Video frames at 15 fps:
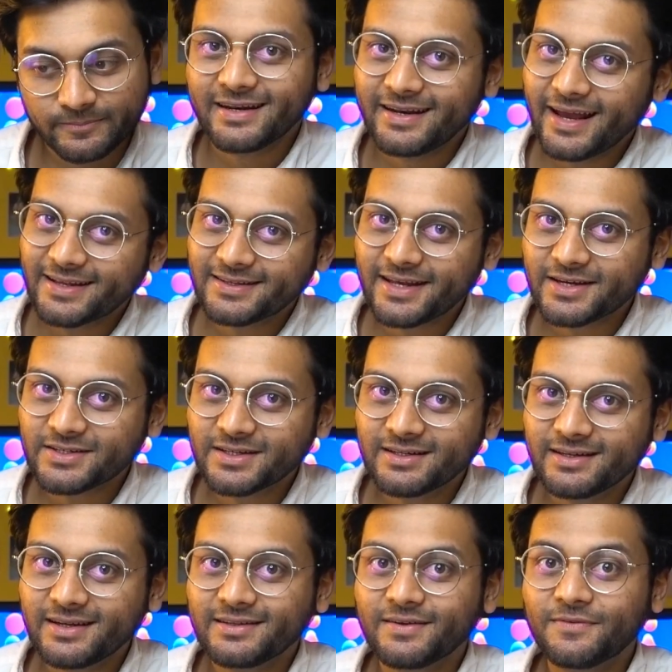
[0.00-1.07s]
Next
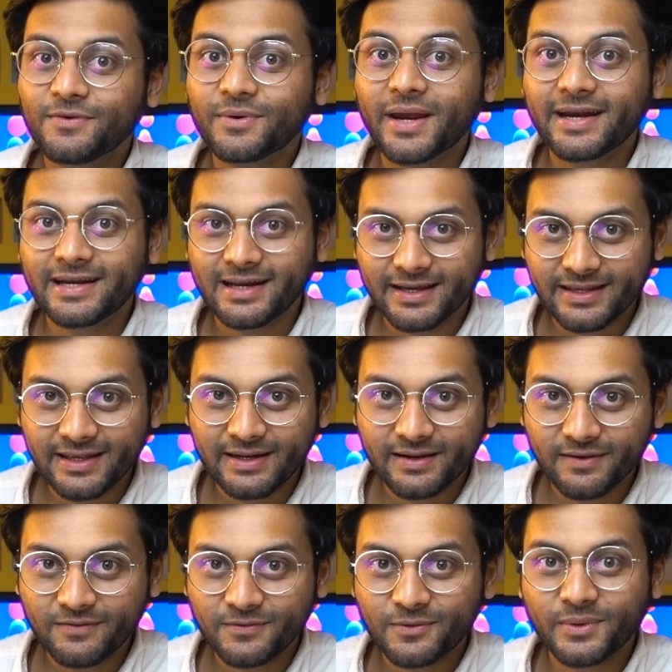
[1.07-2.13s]
section is if you get lucky
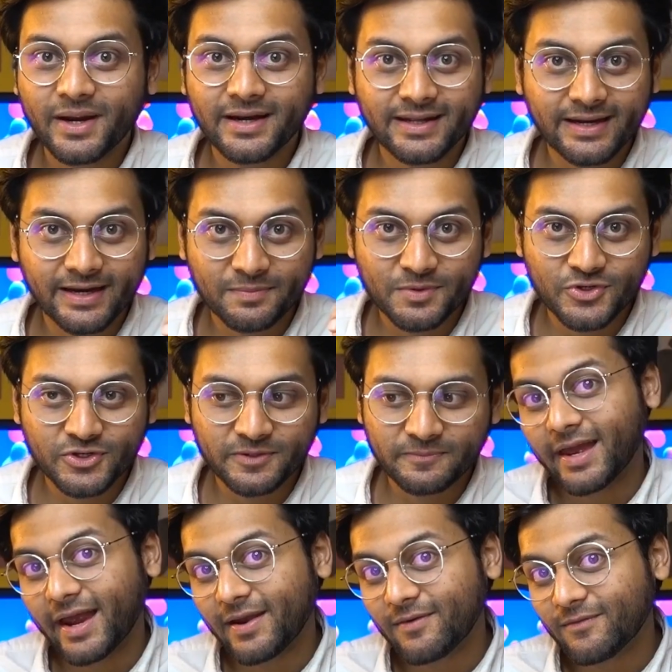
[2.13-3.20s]
enough to get an admission.
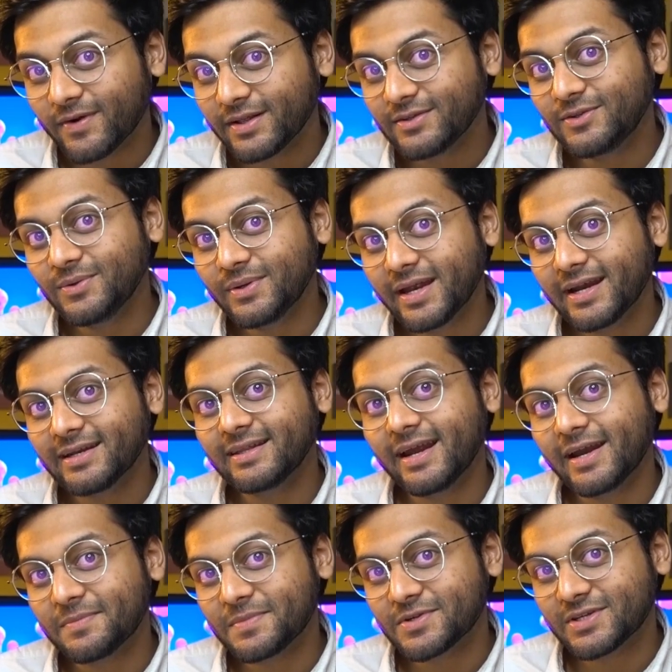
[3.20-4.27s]
And once you get the
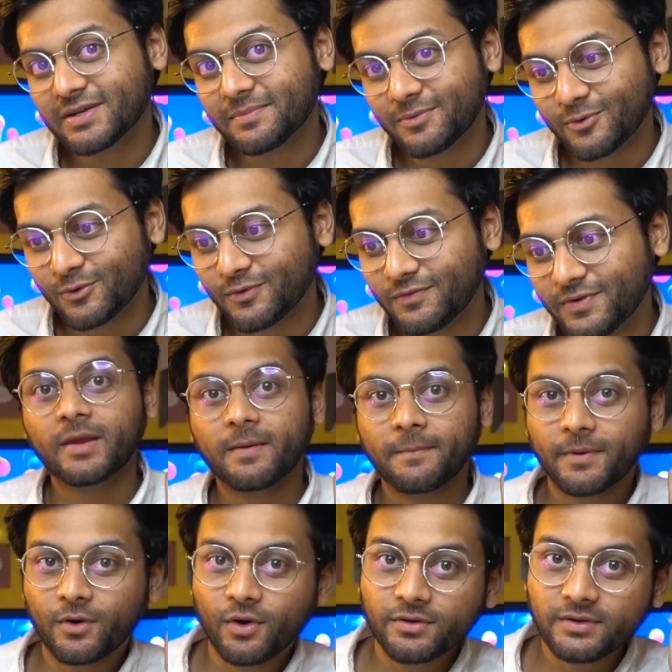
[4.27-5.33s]
admission approved,
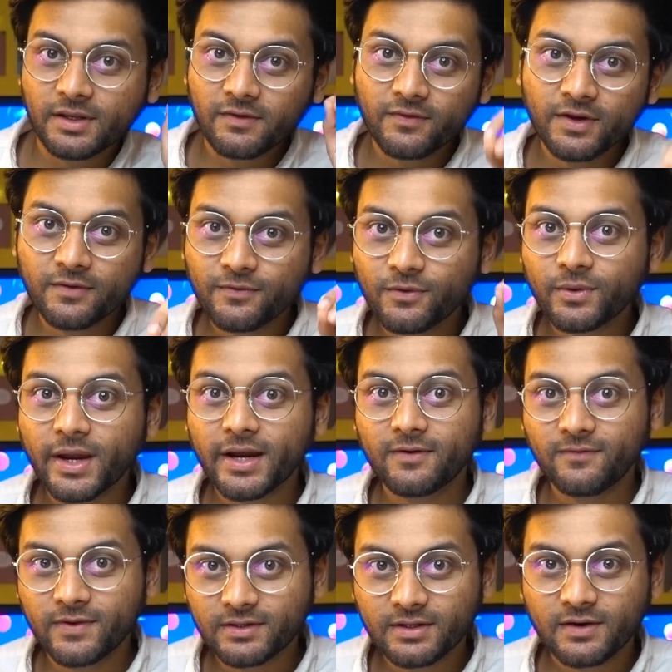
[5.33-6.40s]
because even if you get
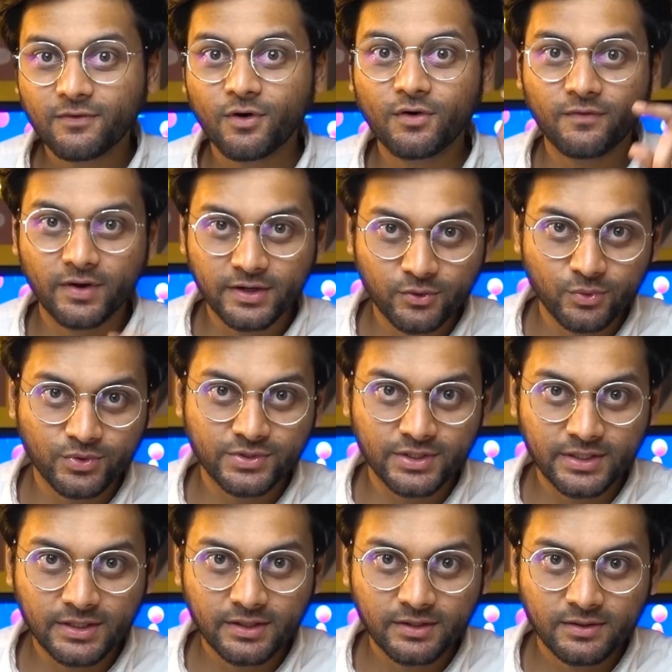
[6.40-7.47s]
visa for one
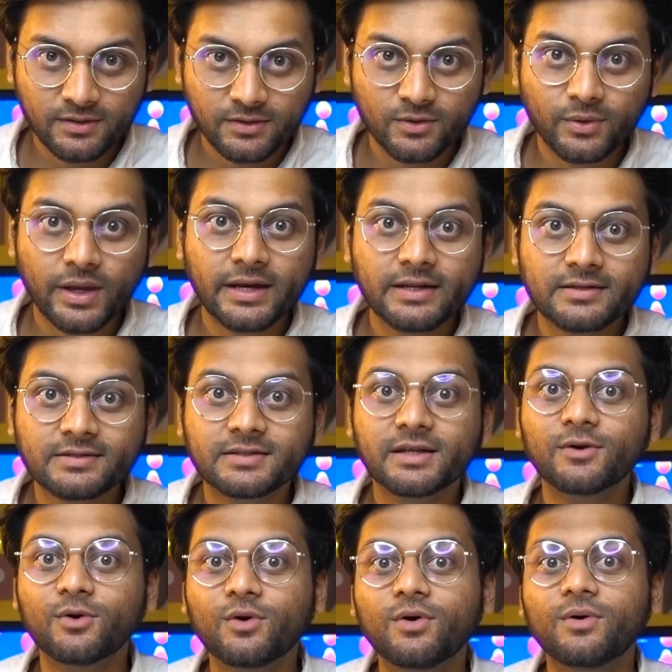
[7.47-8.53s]
university, you can
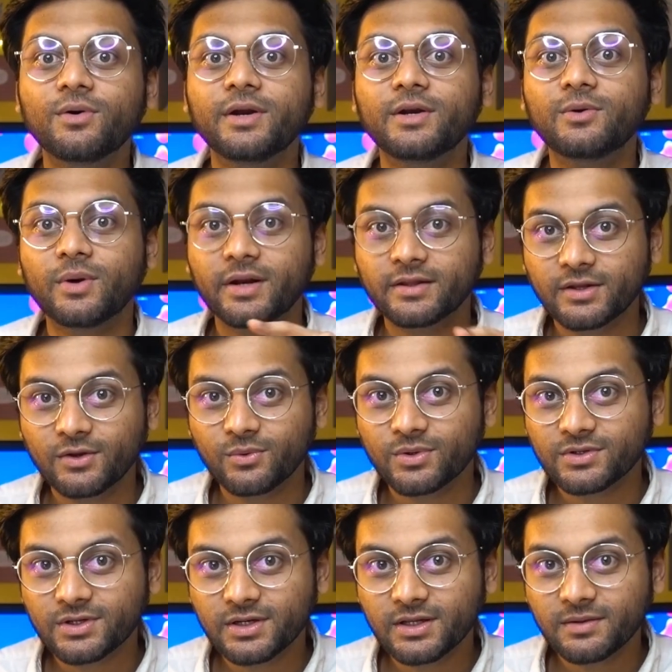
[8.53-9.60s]
still go into another
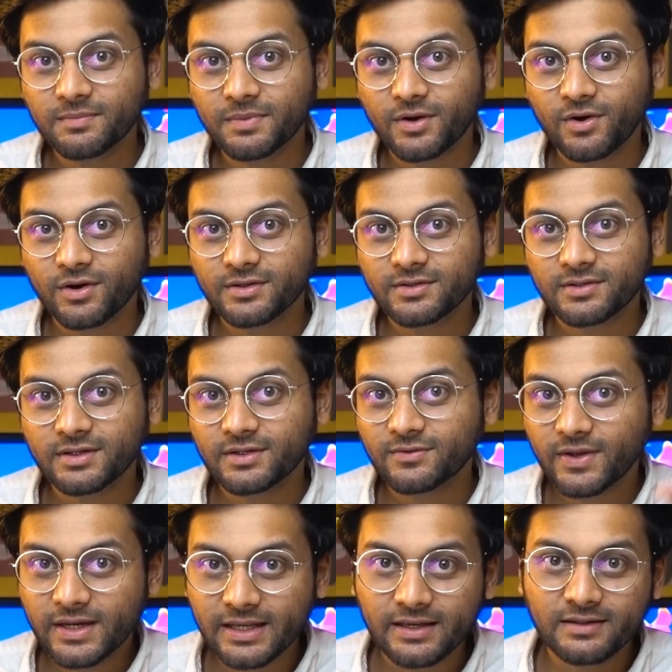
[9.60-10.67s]
university because it's
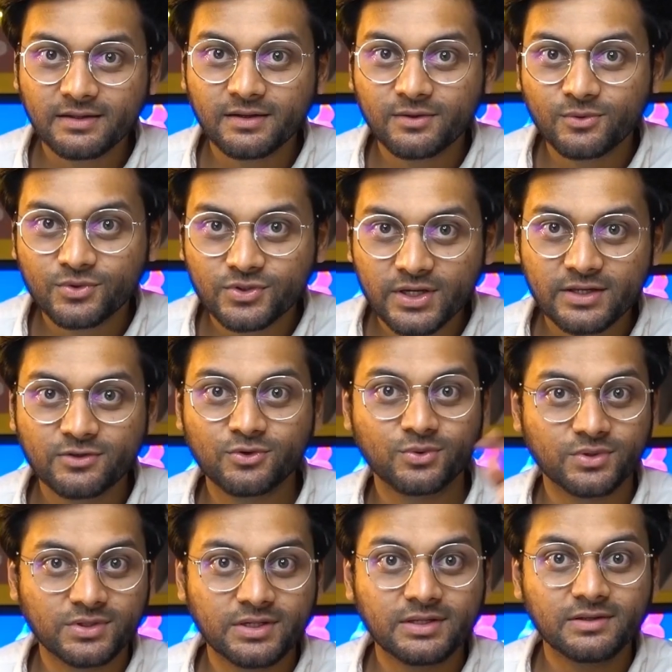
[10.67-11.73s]
very easy to change
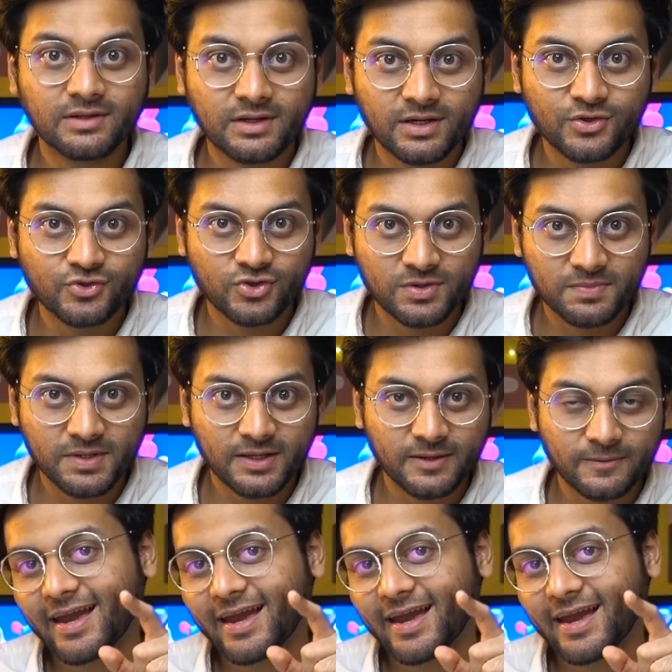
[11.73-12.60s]
universities here in Germany.